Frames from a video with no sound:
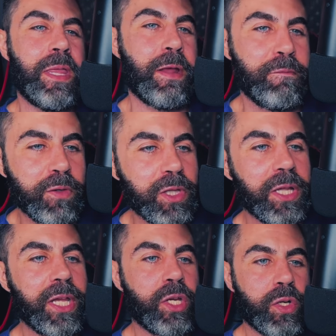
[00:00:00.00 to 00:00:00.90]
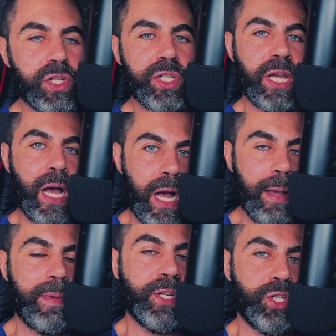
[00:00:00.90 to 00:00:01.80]
and that feeling like you're just
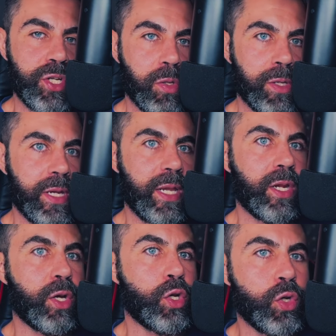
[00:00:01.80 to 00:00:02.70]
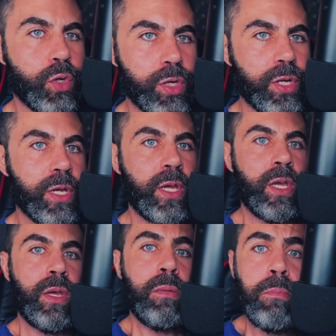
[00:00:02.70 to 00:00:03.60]
calm and chill and in a good
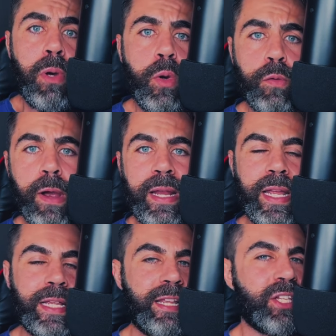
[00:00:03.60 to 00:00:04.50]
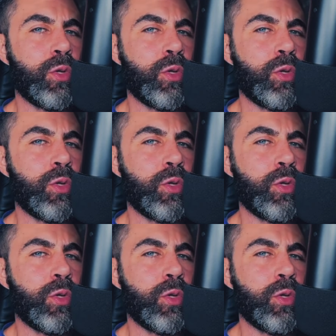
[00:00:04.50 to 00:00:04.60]
mood, right? It, it's